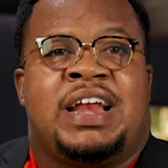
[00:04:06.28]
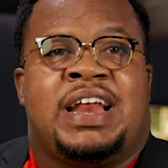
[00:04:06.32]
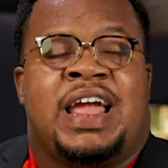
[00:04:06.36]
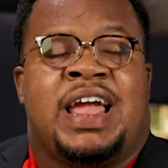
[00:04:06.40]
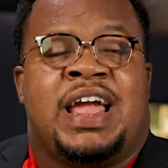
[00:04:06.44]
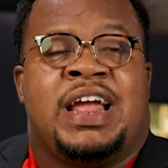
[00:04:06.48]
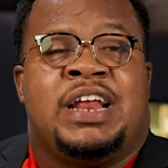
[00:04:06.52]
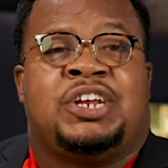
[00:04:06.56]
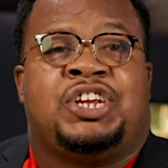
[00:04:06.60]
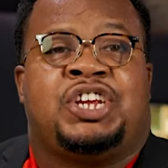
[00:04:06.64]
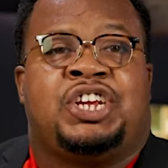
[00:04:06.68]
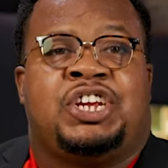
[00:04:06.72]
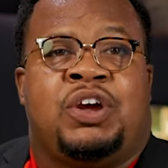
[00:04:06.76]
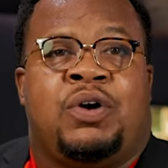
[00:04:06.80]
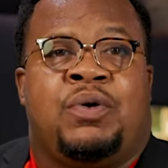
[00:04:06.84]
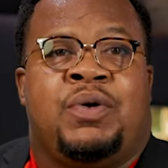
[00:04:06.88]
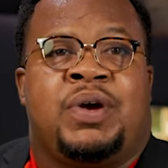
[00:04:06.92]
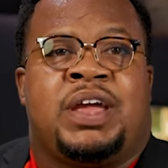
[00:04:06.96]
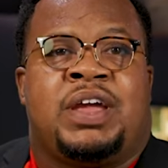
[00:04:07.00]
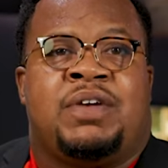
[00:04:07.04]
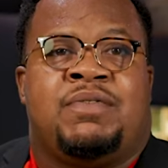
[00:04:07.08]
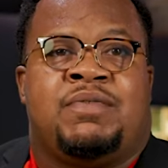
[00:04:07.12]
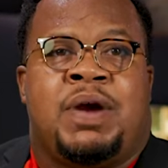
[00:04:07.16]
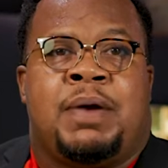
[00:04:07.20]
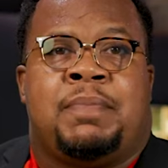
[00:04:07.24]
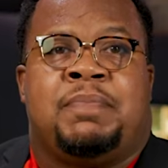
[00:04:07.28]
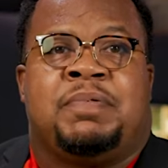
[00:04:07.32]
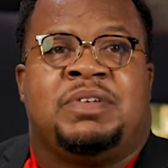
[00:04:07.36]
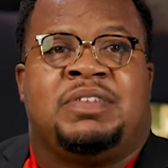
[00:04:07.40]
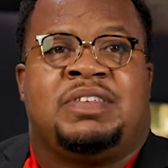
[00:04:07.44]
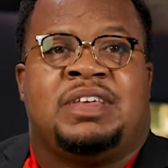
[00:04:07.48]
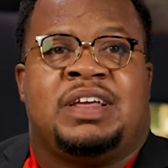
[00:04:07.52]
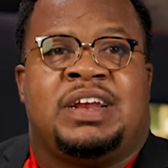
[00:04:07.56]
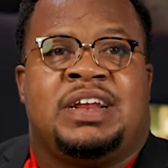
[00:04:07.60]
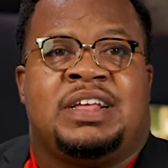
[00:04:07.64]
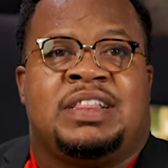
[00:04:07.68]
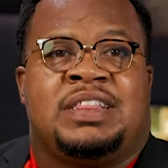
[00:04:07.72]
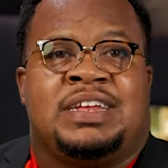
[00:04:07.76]
hand showing and
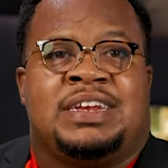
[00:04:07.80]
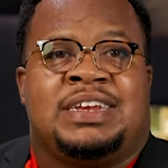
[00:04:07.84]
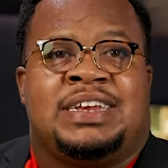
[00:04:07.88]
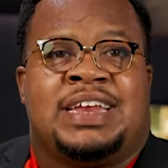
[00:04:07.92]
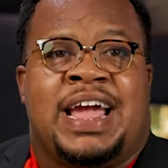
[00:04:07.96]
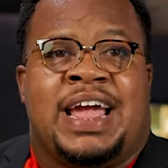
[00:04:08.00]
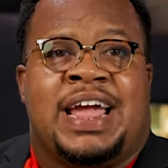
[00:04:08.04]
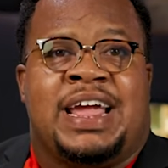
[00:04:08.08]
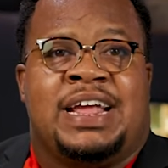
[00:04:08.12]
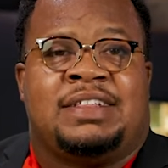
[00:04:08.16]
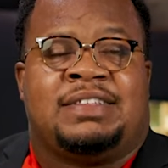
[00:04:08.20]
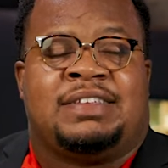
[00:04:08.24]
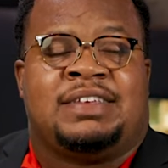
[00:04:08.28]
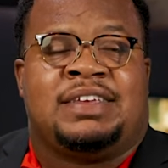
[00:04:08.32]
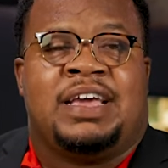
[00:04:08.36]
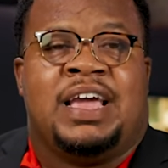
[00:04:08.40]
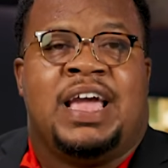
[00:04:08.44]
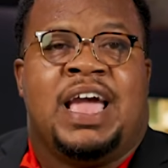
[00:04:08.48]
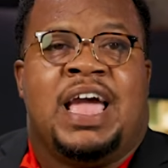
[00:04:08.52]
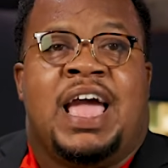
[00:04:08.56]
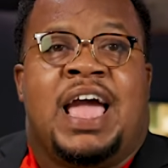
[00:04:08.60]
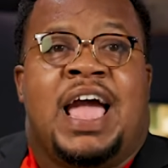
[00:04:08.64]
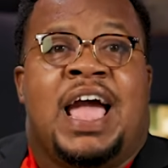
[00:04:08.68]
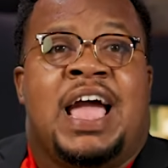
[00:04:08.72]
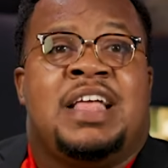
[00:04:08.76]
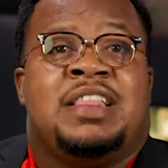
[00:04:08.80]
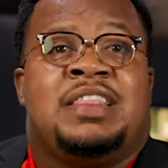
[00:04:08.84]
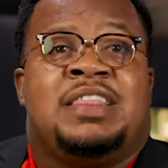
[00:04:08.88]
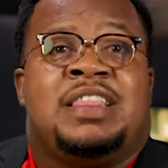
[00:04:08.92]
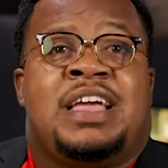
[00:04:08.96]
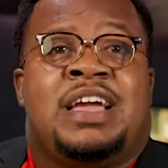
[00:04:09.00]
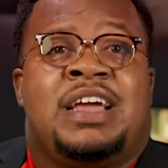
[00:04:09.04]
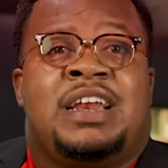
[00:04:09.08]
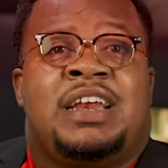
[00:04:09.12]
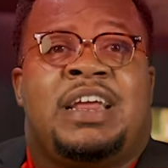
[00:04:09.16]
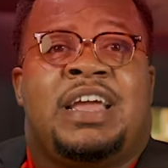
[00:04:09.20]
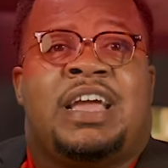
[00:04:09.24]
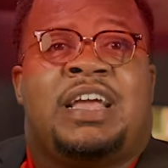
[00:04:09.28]
representing the date. And
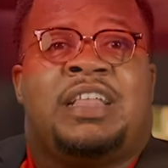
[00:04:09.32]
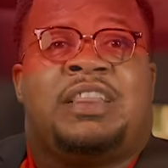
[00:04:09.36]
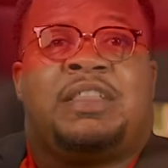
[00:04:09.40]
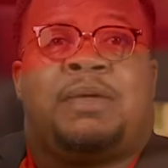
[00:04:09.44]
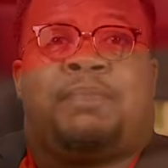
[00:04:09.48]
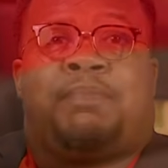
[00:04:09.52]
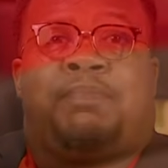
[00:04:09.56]
then in the